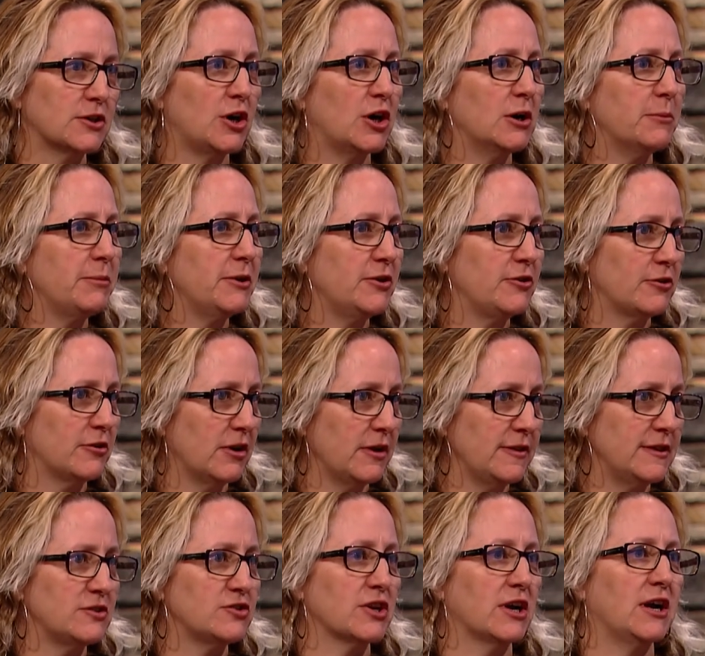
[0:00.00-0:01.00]
carpenter
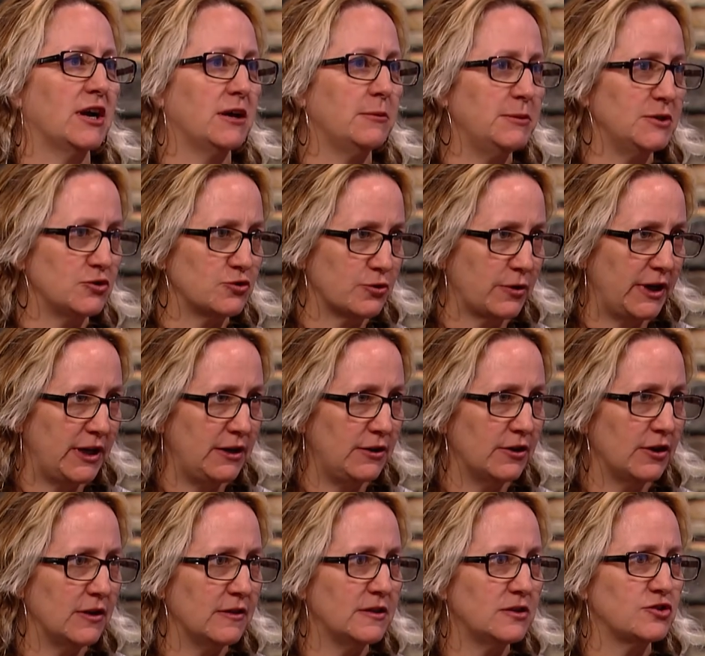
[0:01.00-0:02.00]
on the job and trained
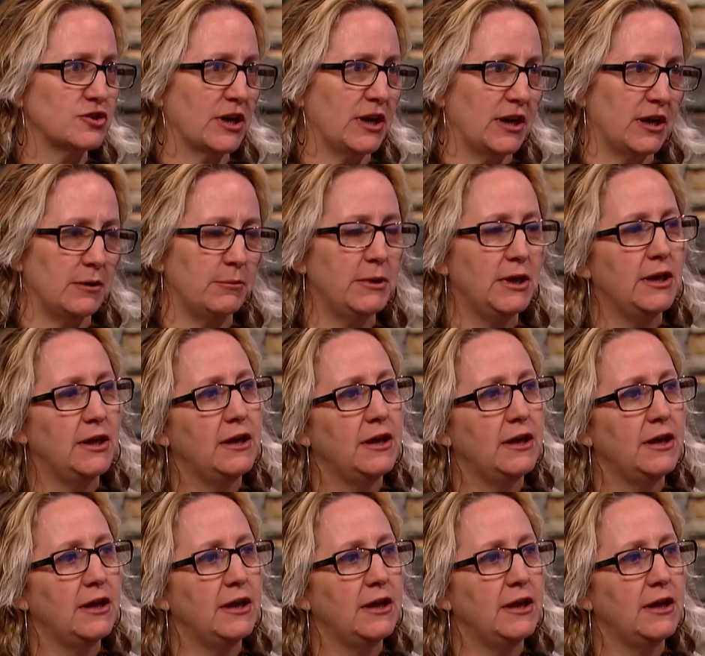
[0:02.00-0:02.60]
on the job